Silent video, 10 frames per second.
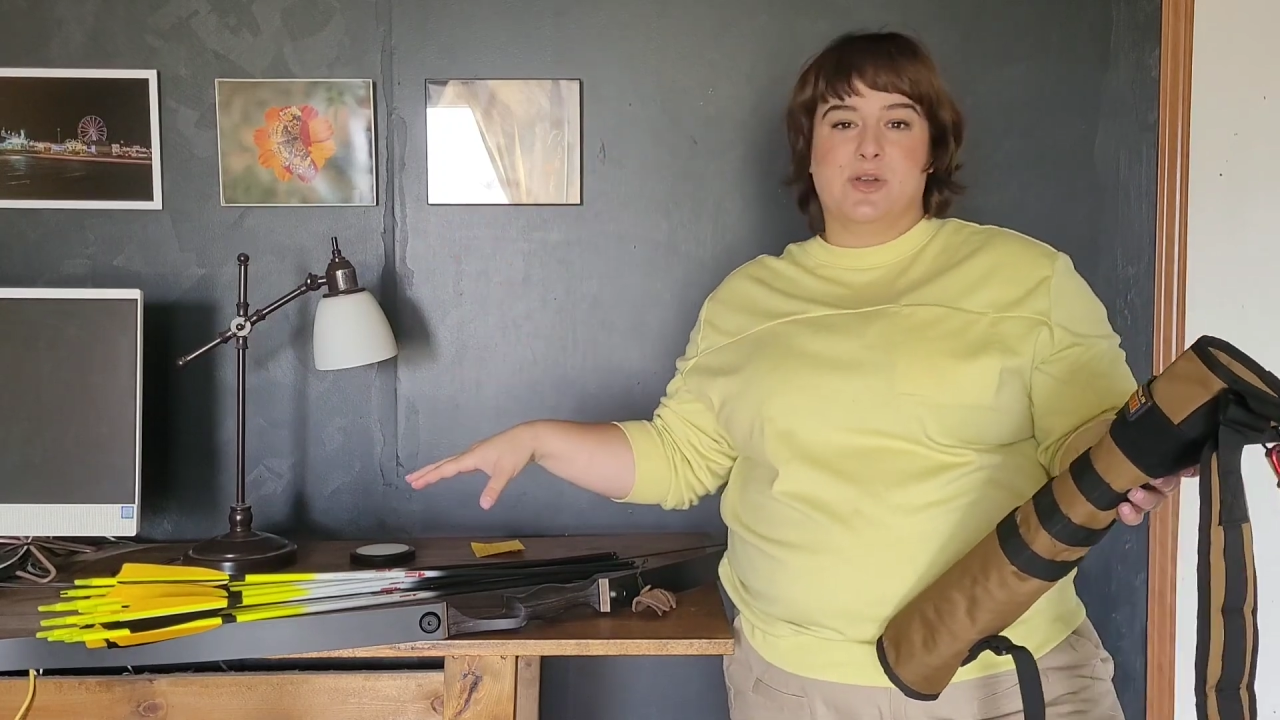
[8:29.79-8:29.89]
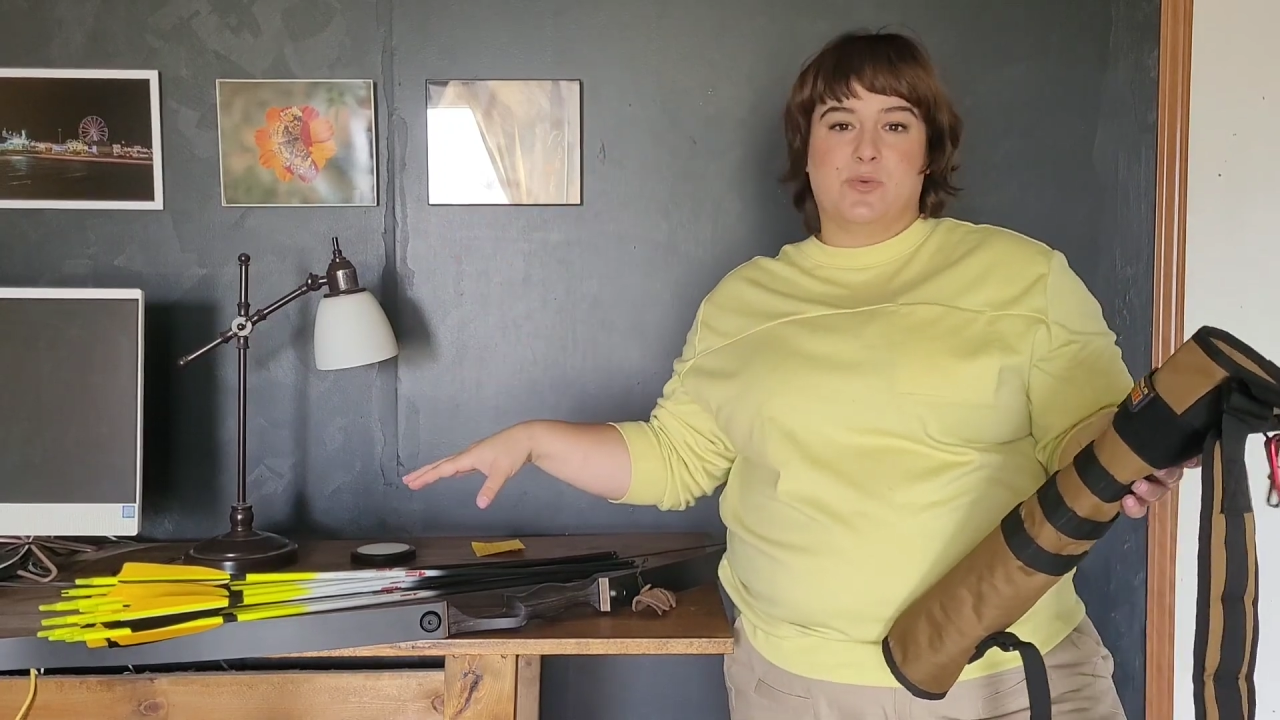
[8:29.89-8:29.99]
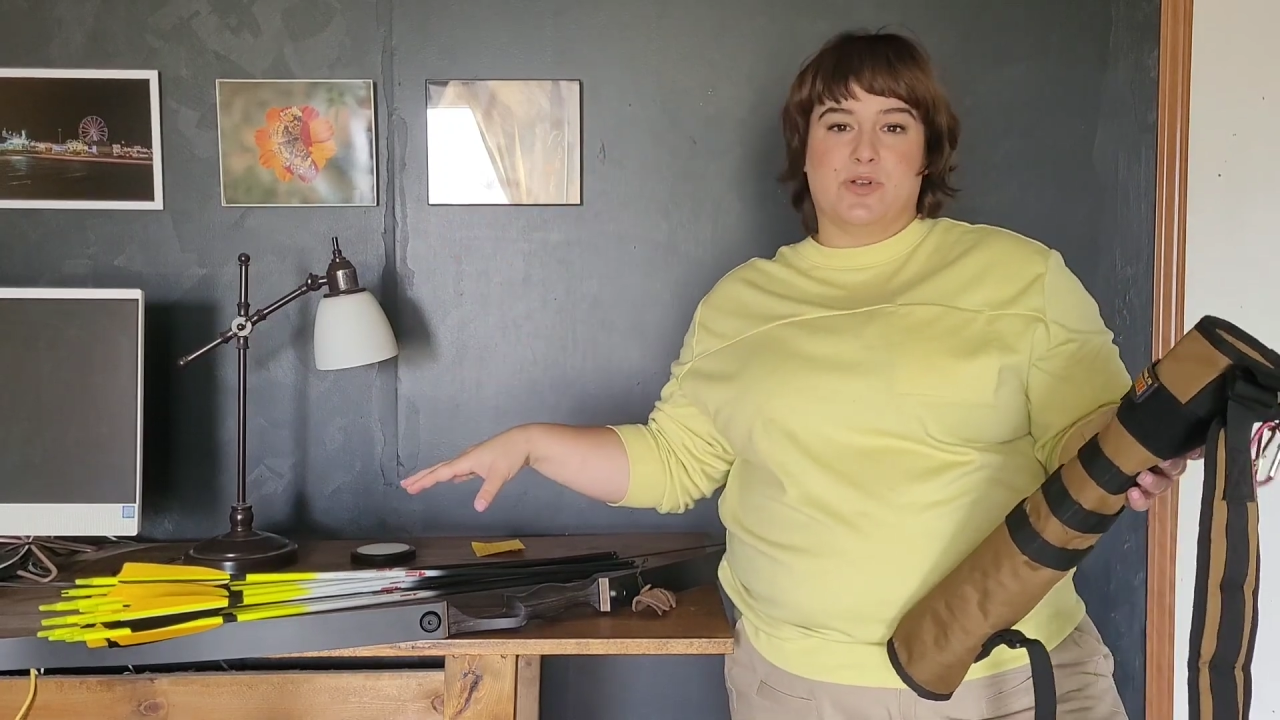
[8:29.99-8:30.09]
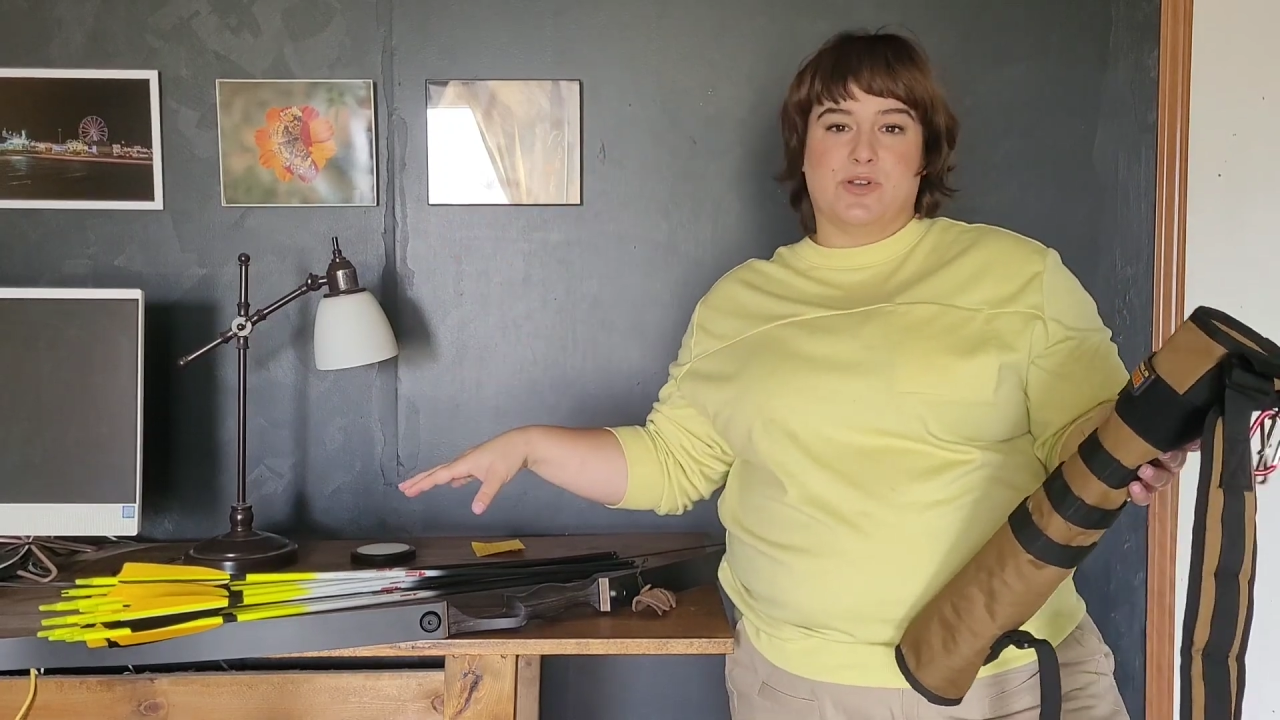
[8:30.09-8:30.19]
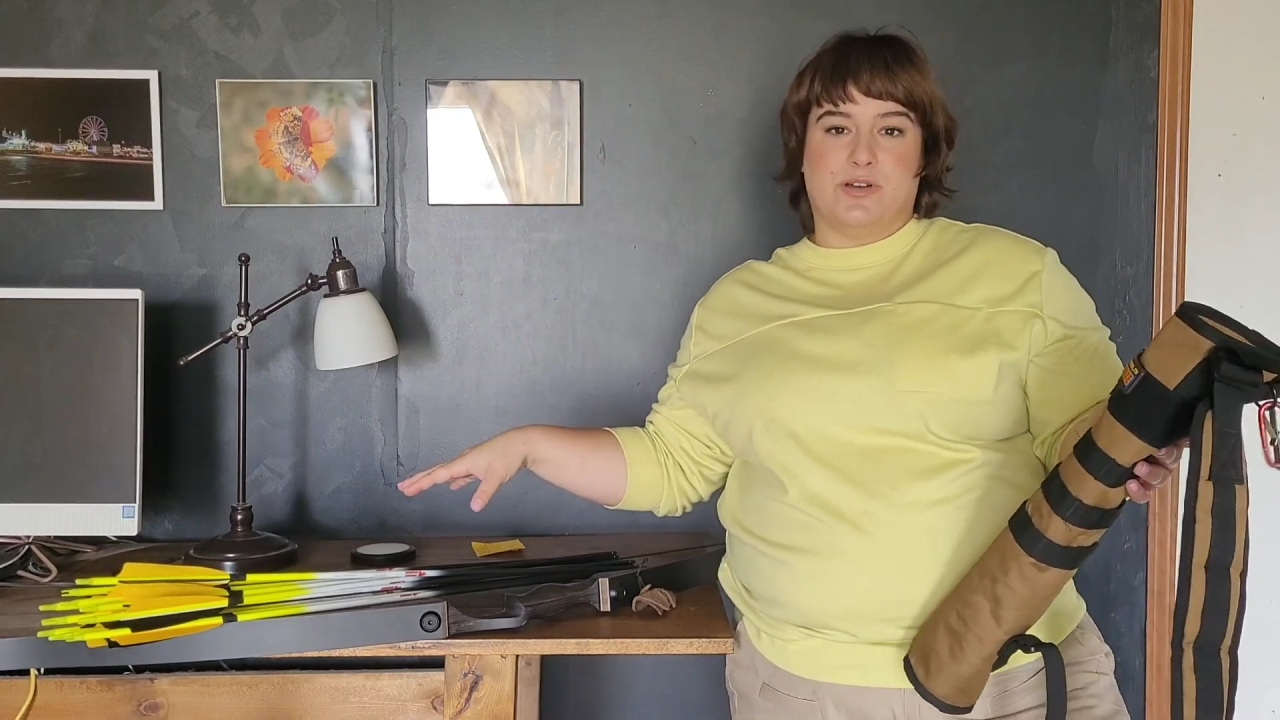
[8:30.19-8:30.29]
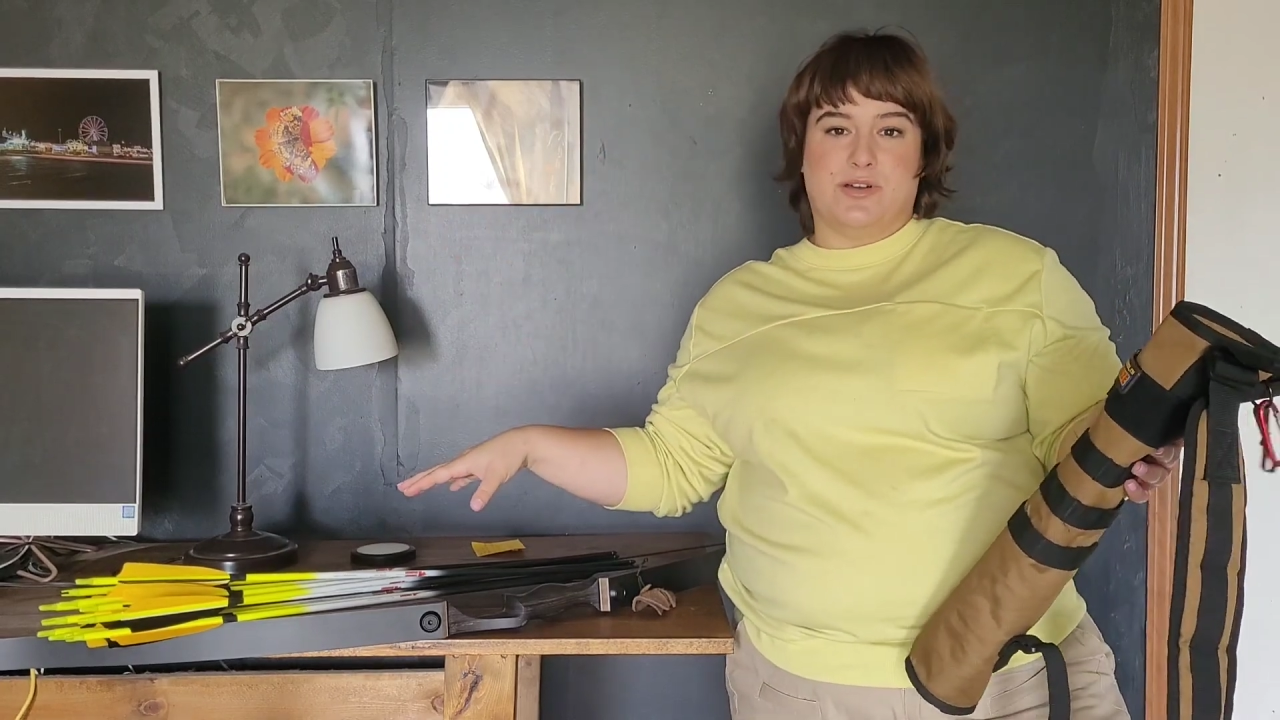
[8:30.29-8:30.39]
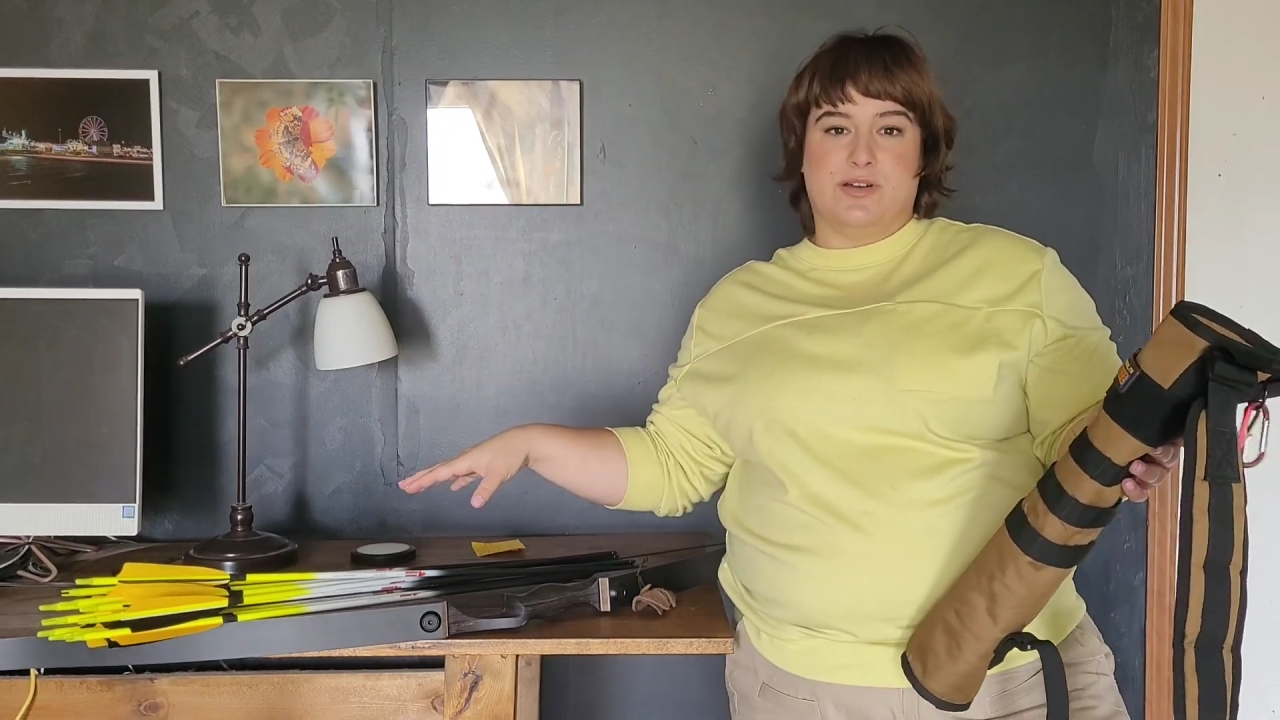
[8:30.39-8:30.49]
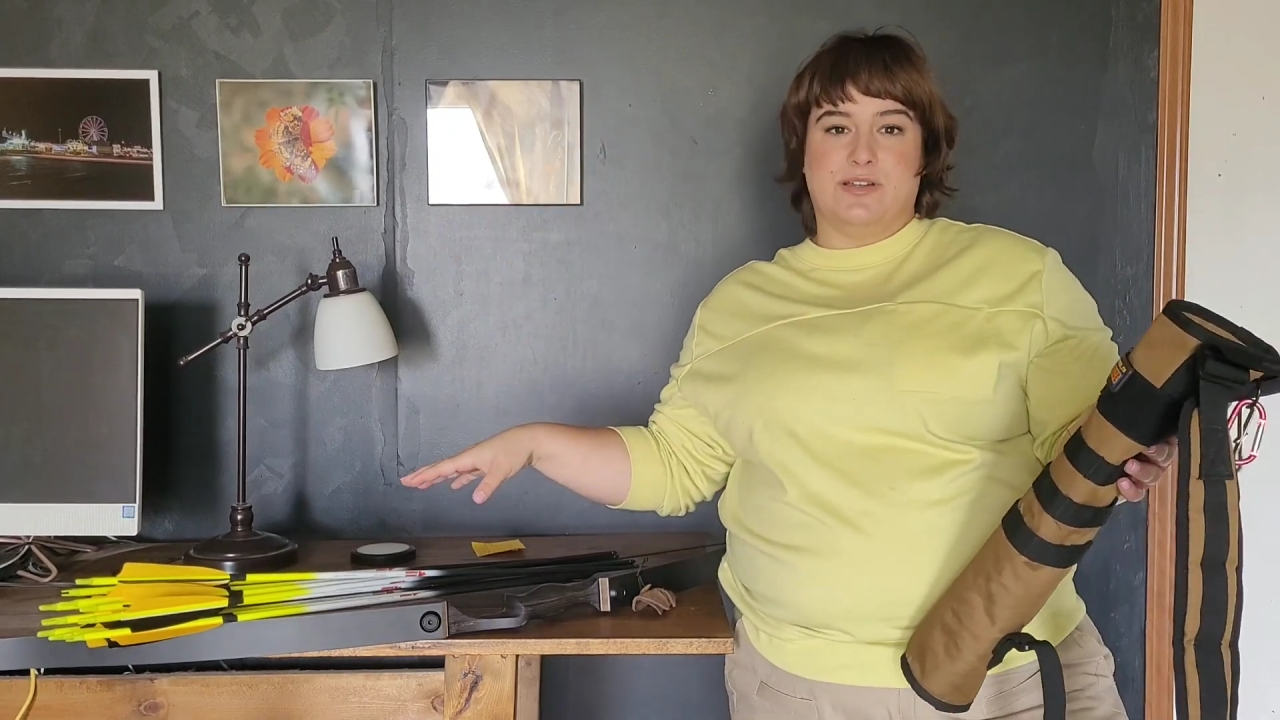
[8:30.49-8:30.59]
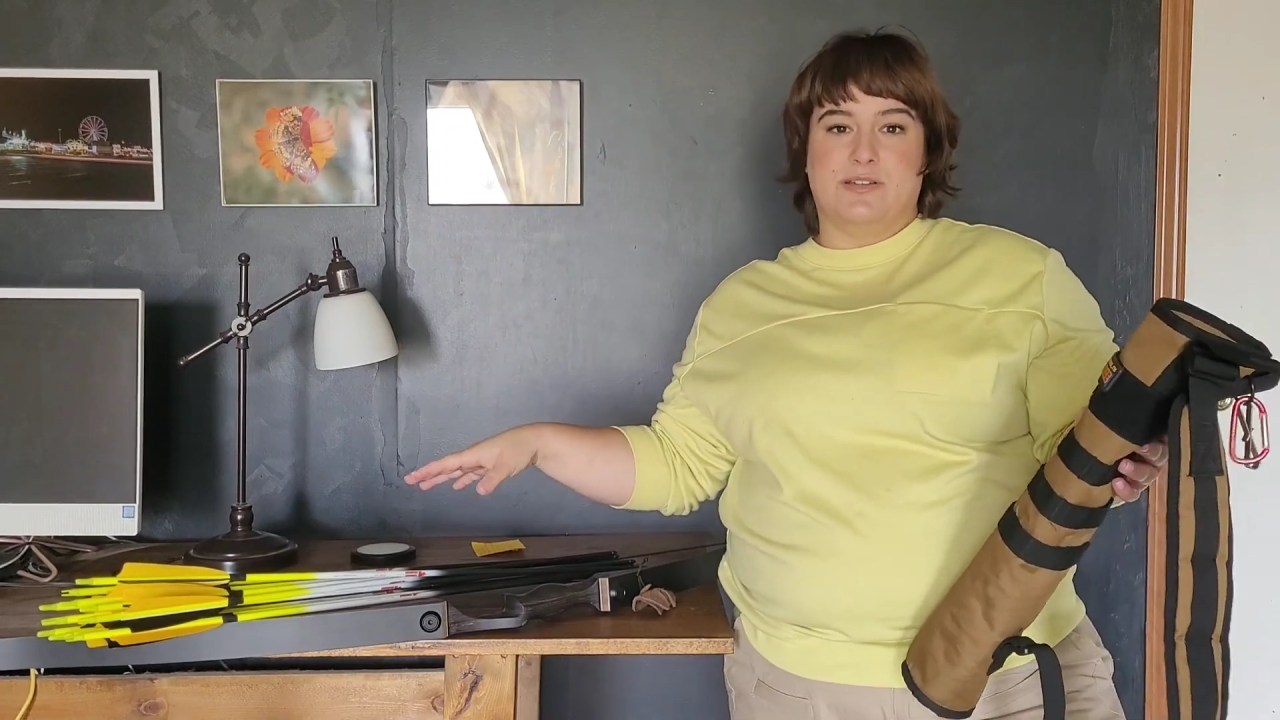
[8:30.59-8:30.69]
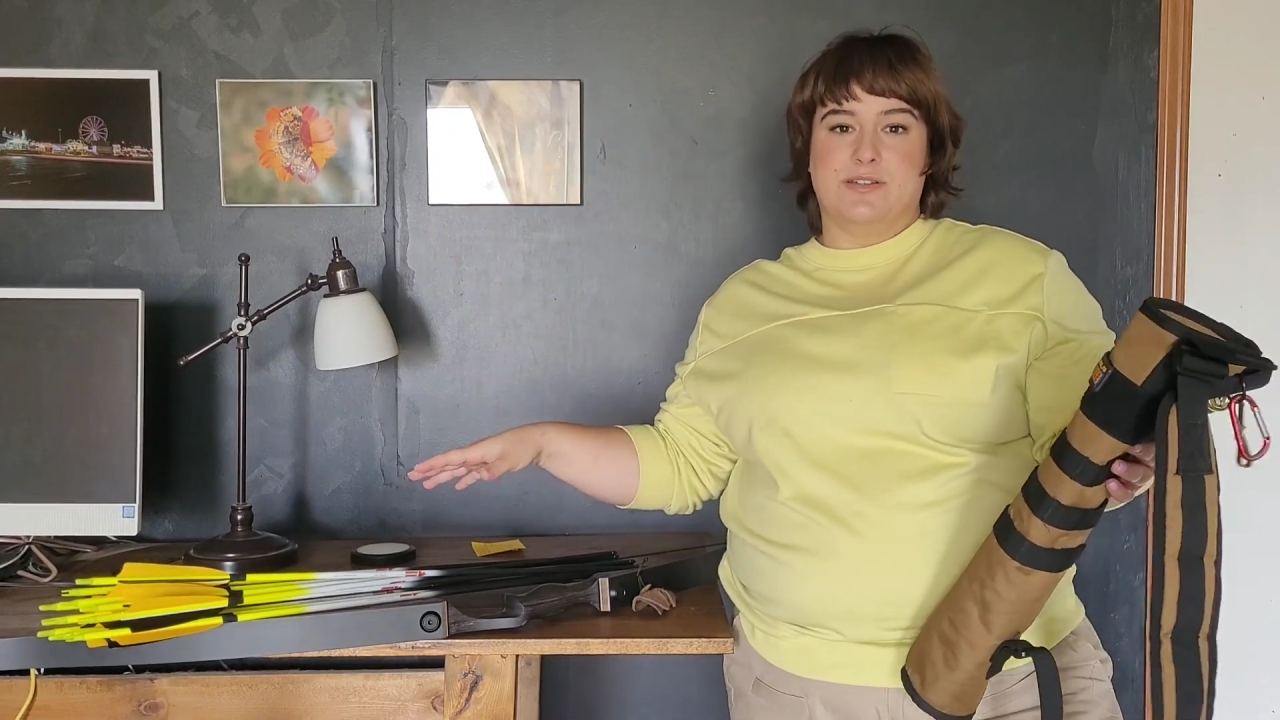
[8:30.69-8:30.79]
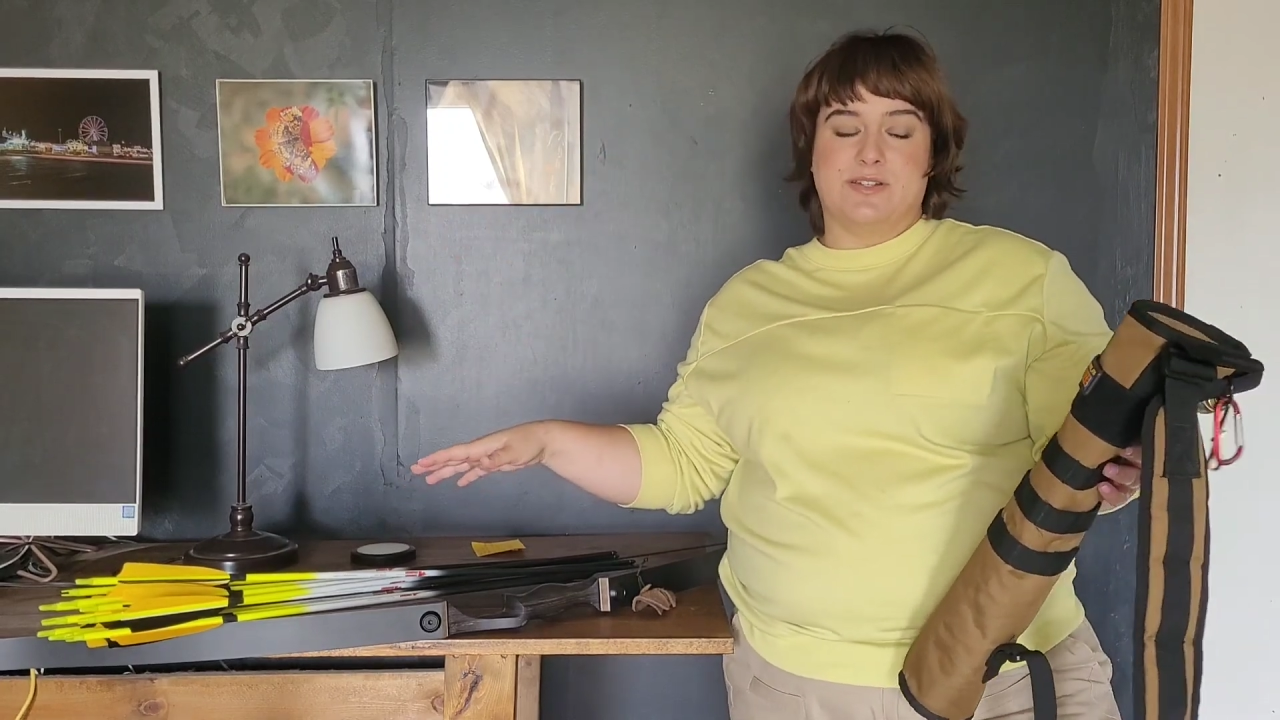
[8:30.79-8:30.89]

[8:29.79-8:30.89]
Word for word: work on